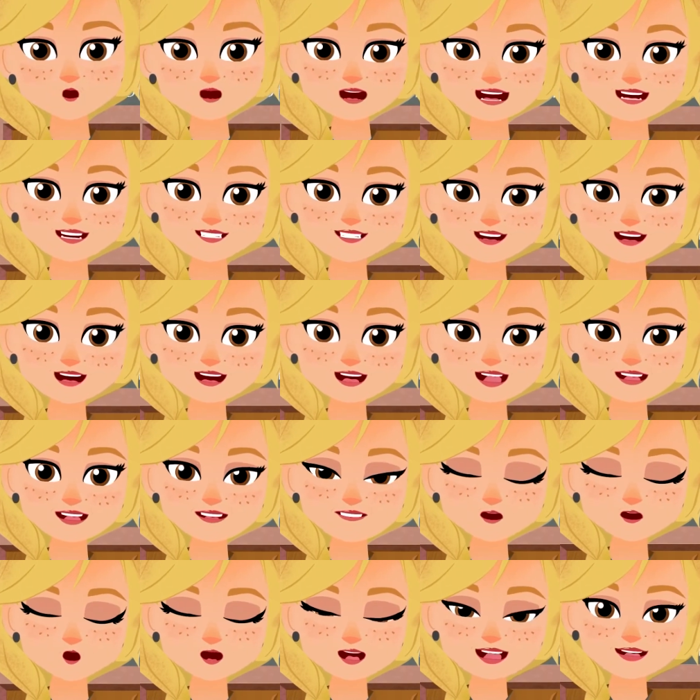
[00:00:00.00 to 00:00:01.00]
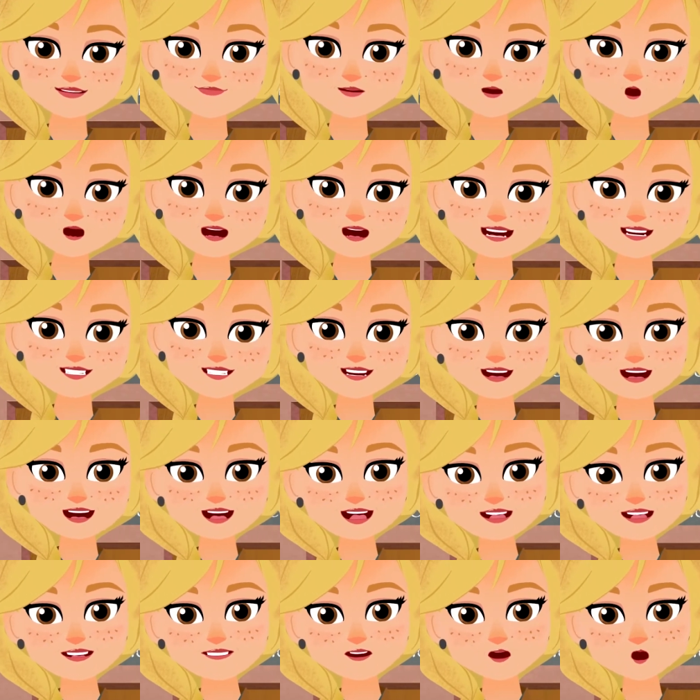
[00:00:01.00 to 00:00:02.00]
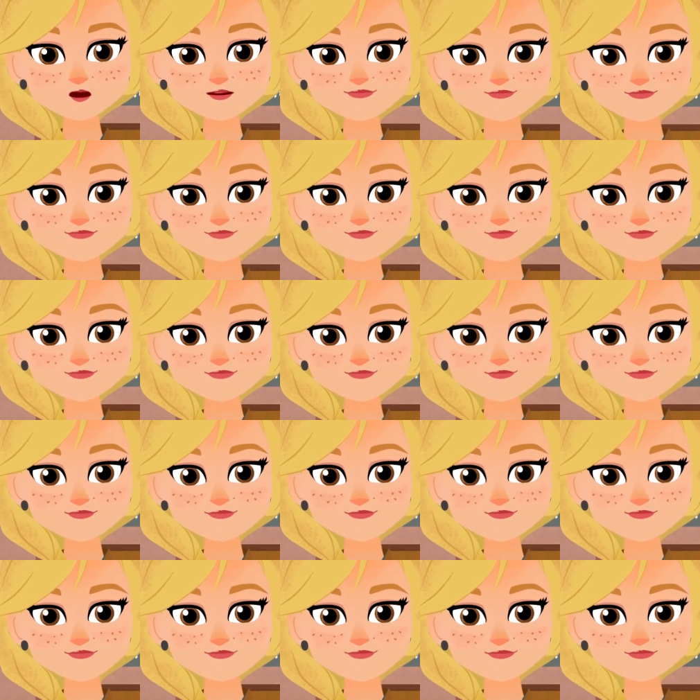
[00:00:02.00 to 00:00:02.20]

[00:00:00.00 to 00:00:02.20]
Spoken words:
said it was time to wash the bleach.